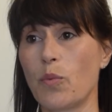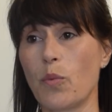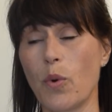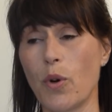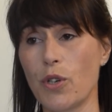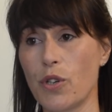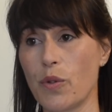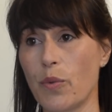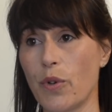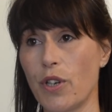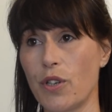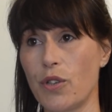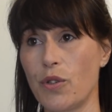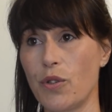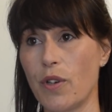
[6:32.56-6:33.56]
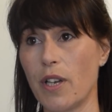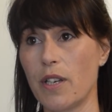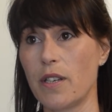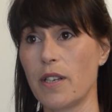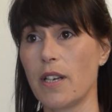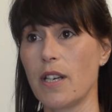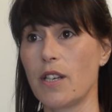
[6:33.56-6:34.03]
watching what you're
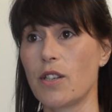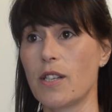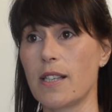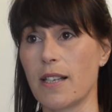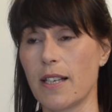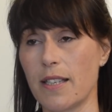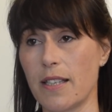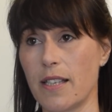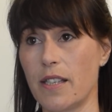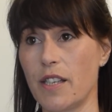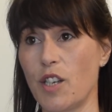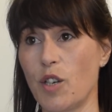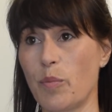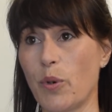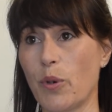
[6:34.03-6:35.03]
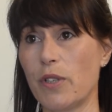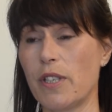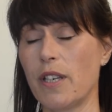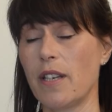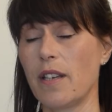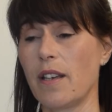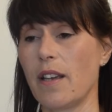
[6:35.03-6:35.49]
doing, just listening to your
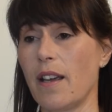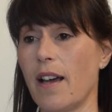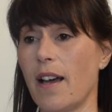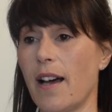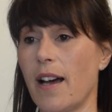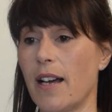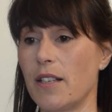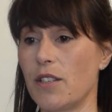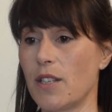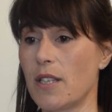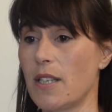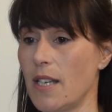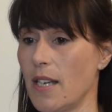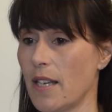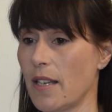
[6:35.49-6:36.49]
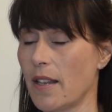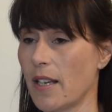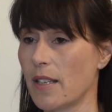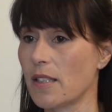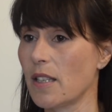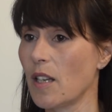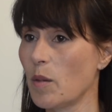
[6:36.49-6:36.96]
body, and just taking
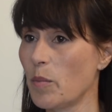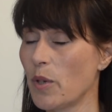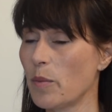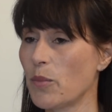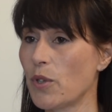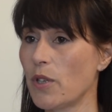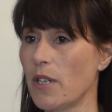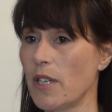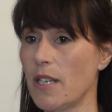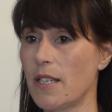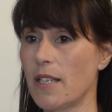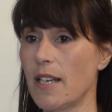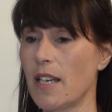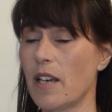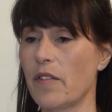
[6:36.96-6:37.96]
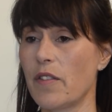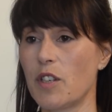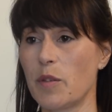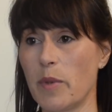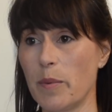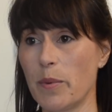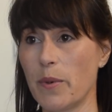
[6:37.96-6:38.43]
things a little bit more easy. If
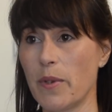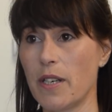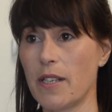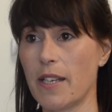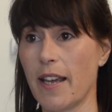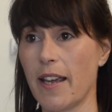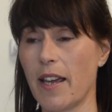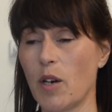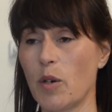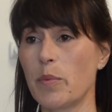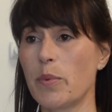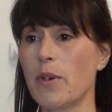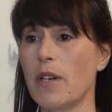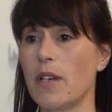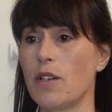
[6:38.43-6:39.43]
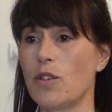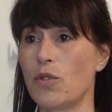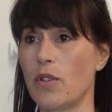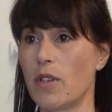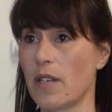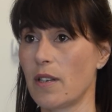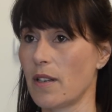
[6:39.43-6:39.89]
there's people there to help,
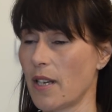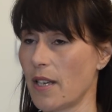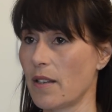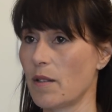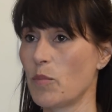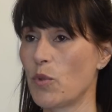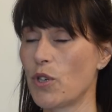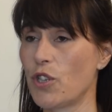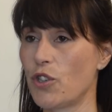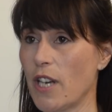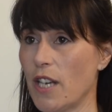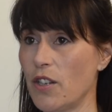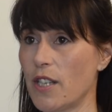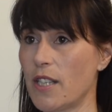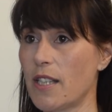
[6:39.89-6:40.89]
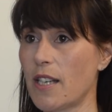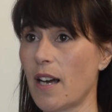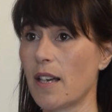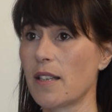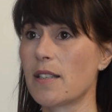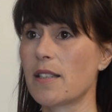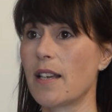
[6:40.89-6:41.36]
do the more strenuous
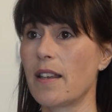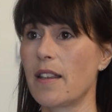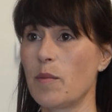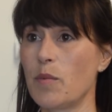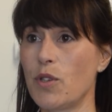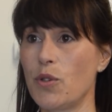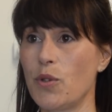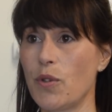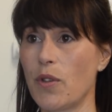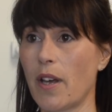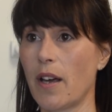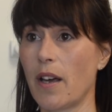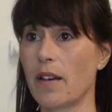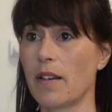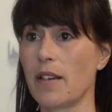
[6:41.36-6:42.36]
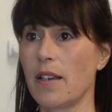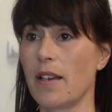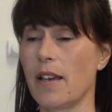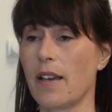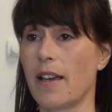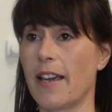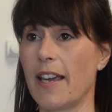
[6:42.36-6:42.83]
tasks, get them to do that,
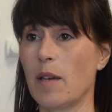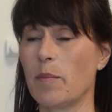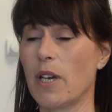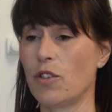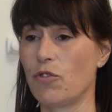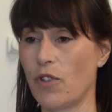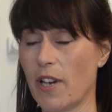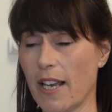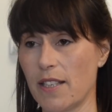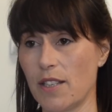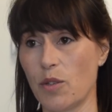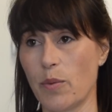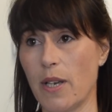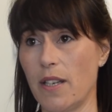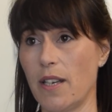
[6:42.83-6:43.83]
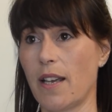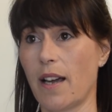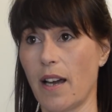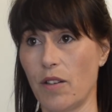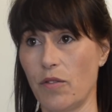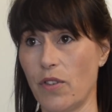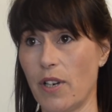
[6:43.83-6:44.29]
and rest when you
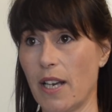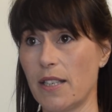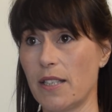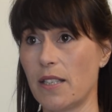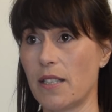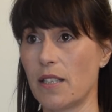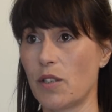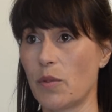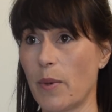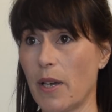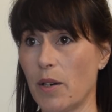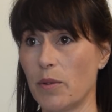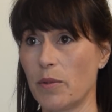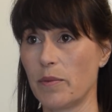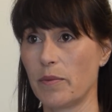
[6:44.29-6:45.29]
can rest as well.